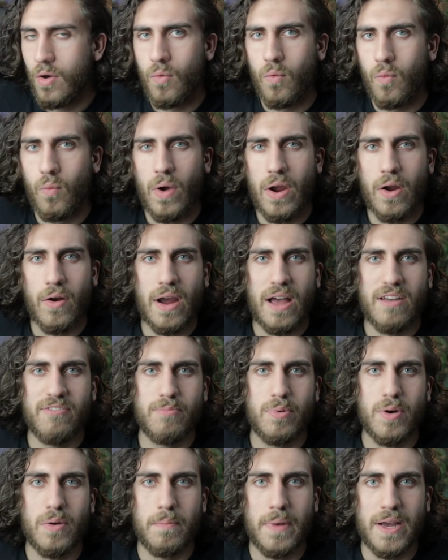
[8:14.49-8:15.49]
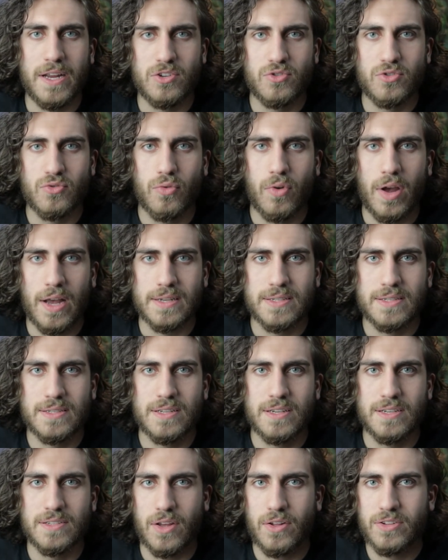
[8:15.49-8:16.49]
where I've put my
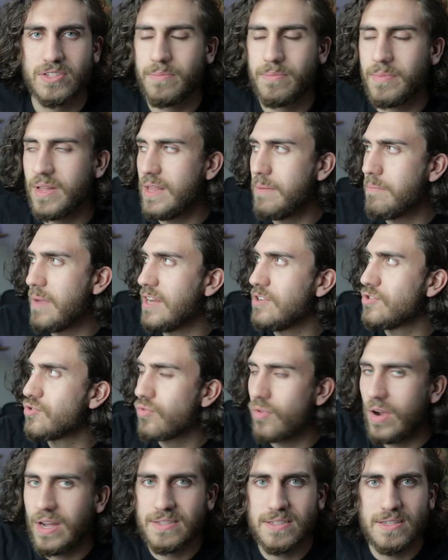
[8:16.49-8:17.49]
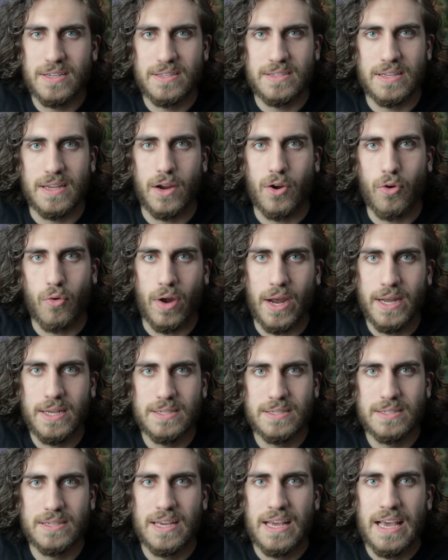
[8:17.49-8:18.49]
trust because ultimately my trust is in
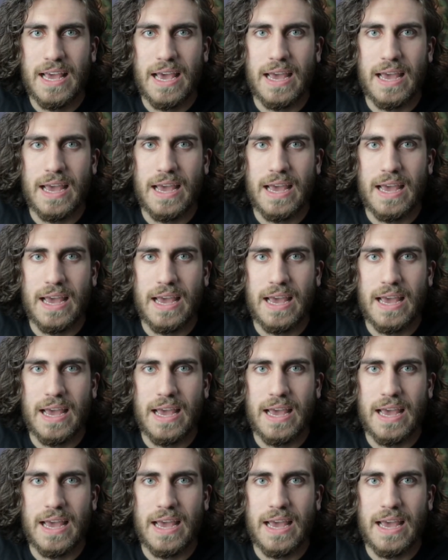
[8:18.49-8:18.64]
Christ